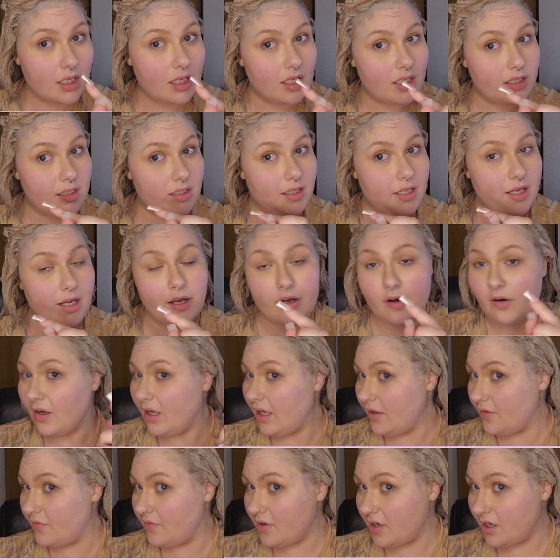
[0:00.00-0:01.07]
and now
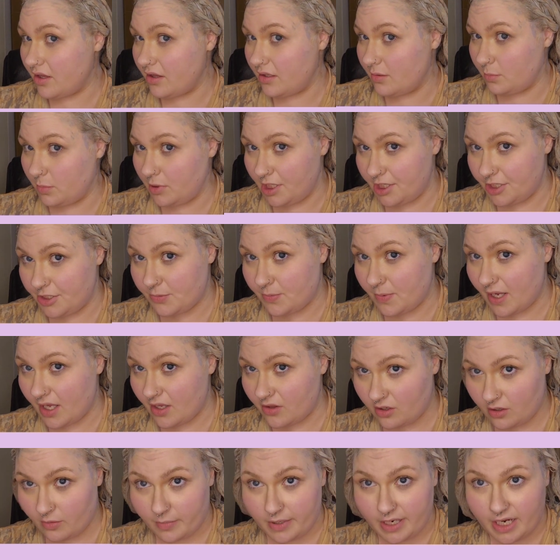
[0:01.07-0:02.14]
I've got the bleach
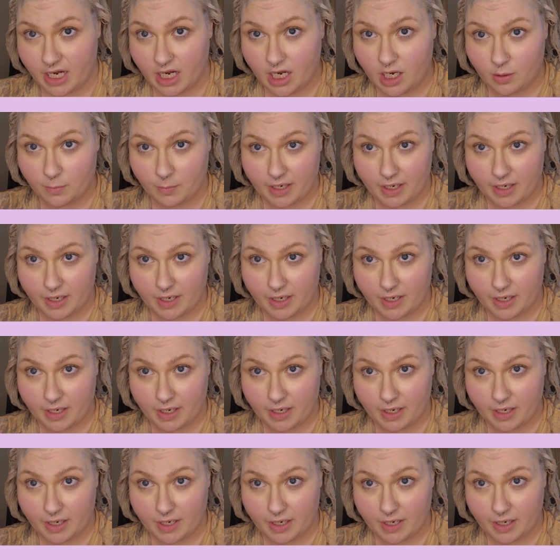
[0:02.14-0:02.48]
bath on my hair.